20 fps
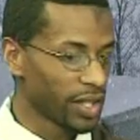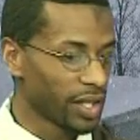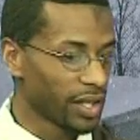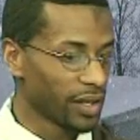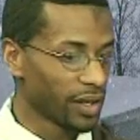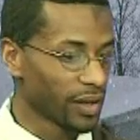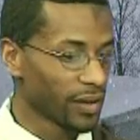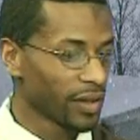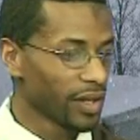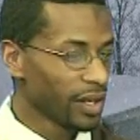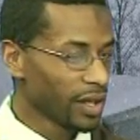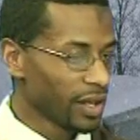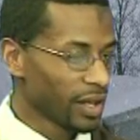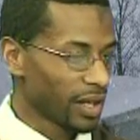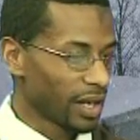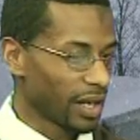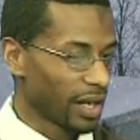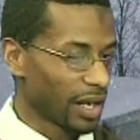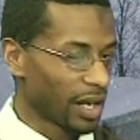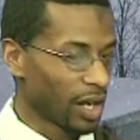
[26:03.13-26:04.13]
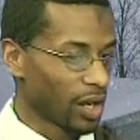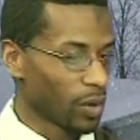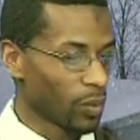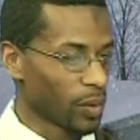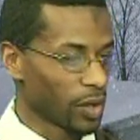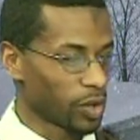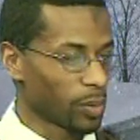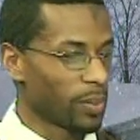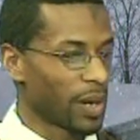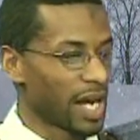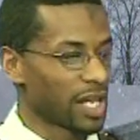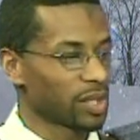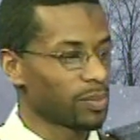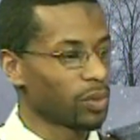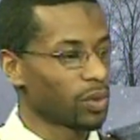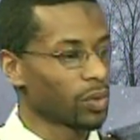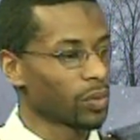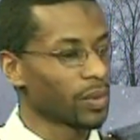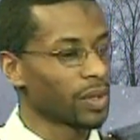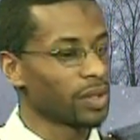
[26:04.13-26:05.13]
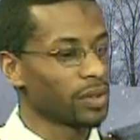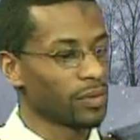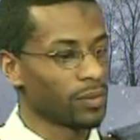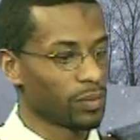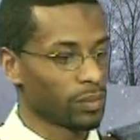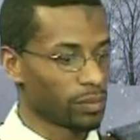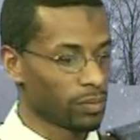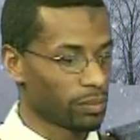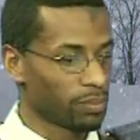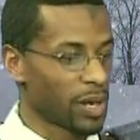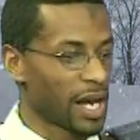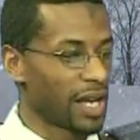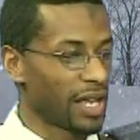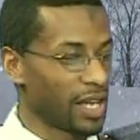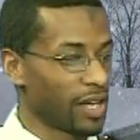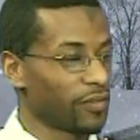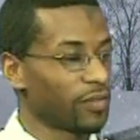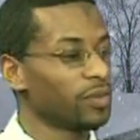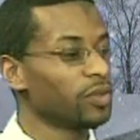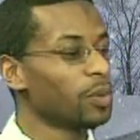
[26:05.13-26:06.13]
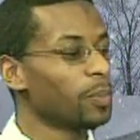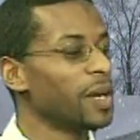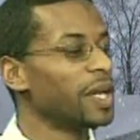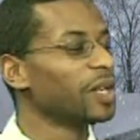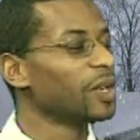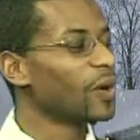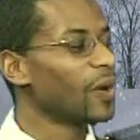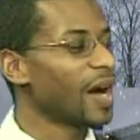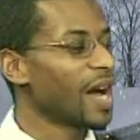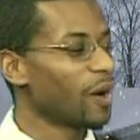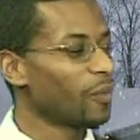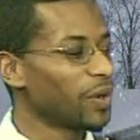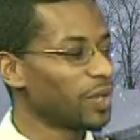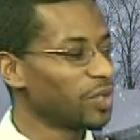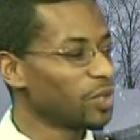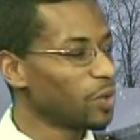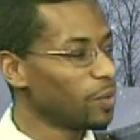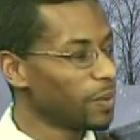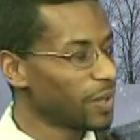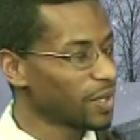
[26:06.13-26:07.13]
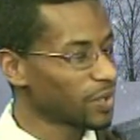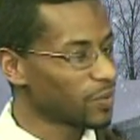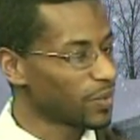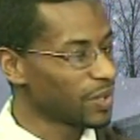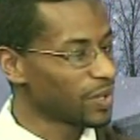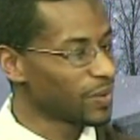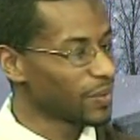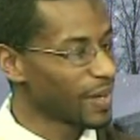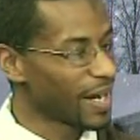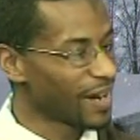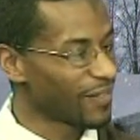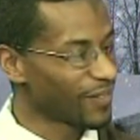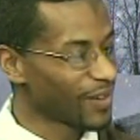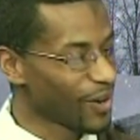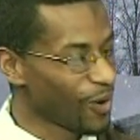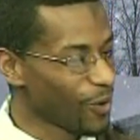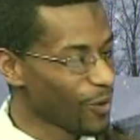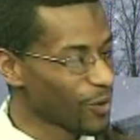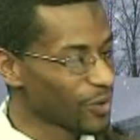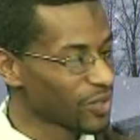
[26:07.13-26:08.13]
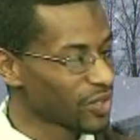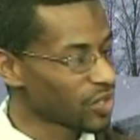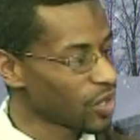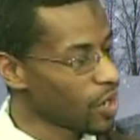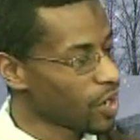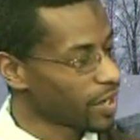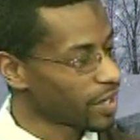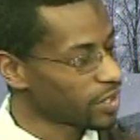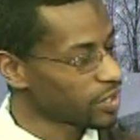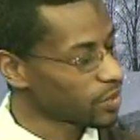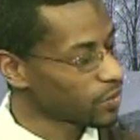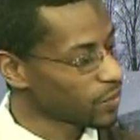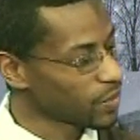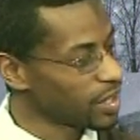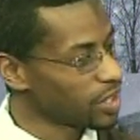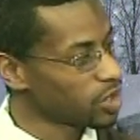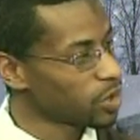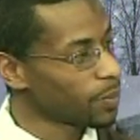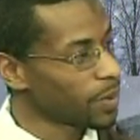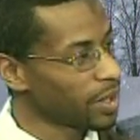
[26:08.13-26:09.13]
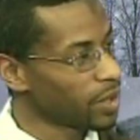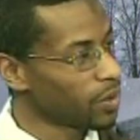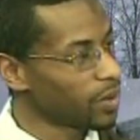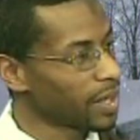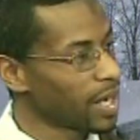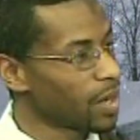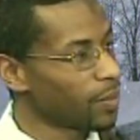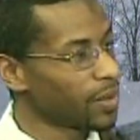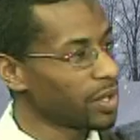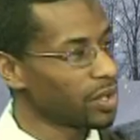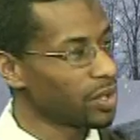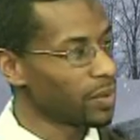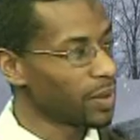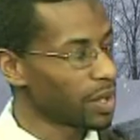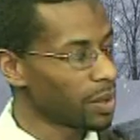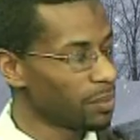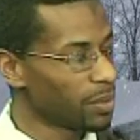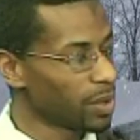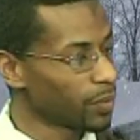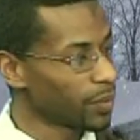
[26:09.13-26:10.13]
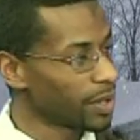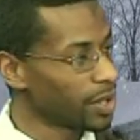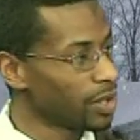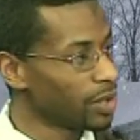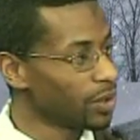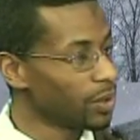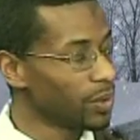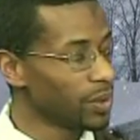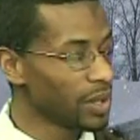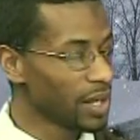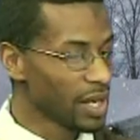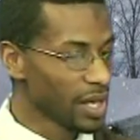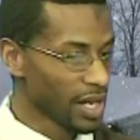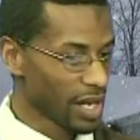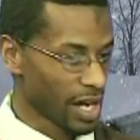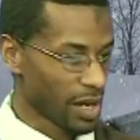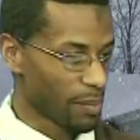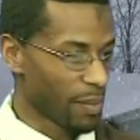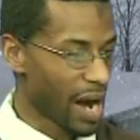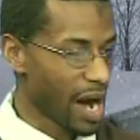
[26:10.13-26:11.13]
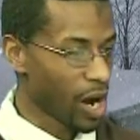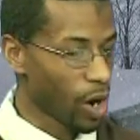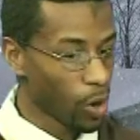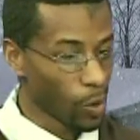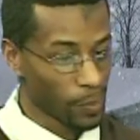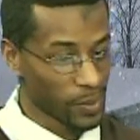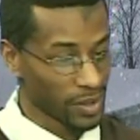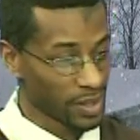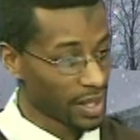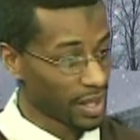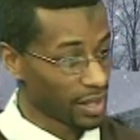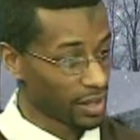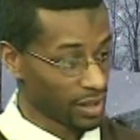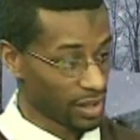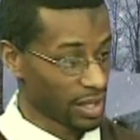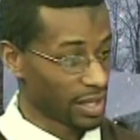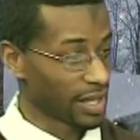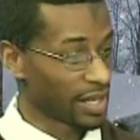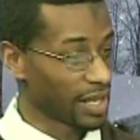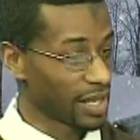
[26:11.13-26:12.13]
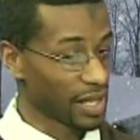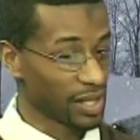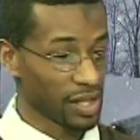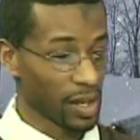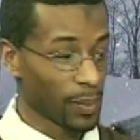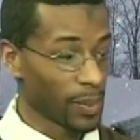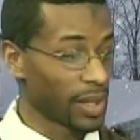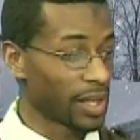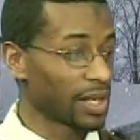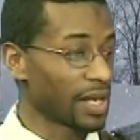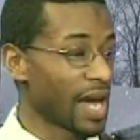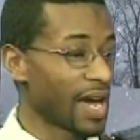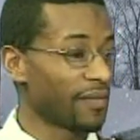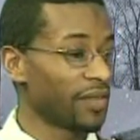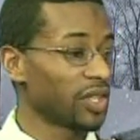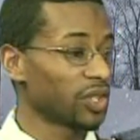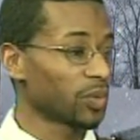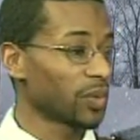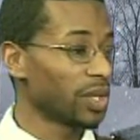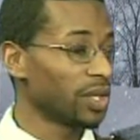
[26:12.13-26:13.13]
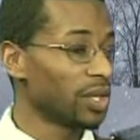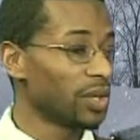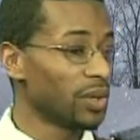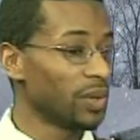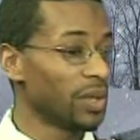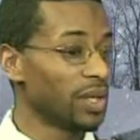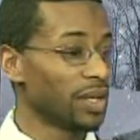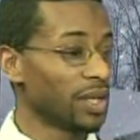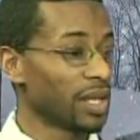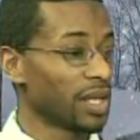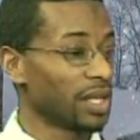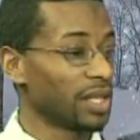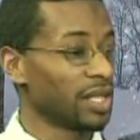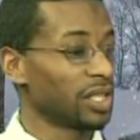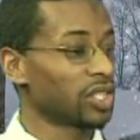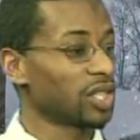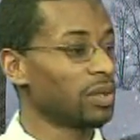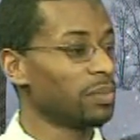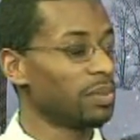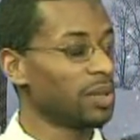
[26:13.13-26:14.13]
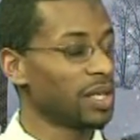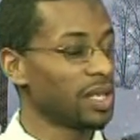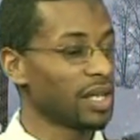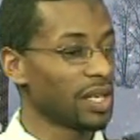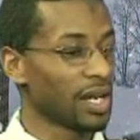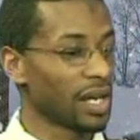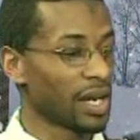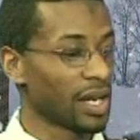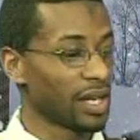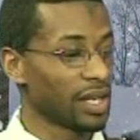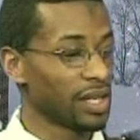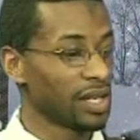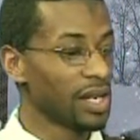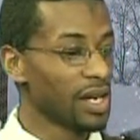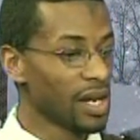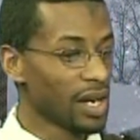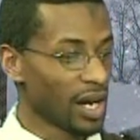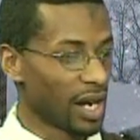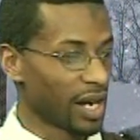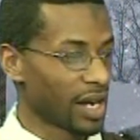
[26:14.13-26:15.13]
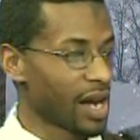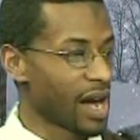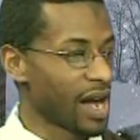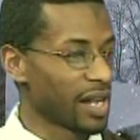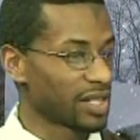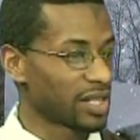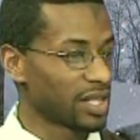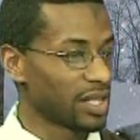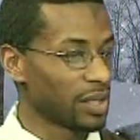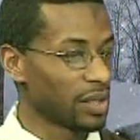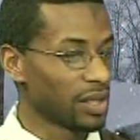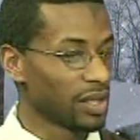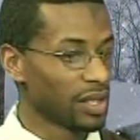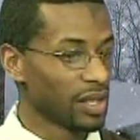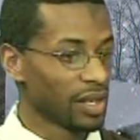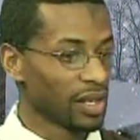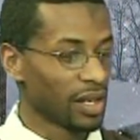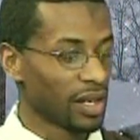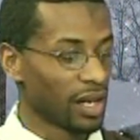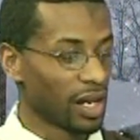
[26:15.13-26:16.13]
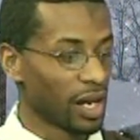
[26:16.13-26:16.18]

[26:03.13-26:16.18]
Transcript: 1 year with the possible, depending on how we do, because we do have goals and targets to reach, depending on how we do, it can be renewed. And my hope is that, again, that we can have this renewed and that this can be a constant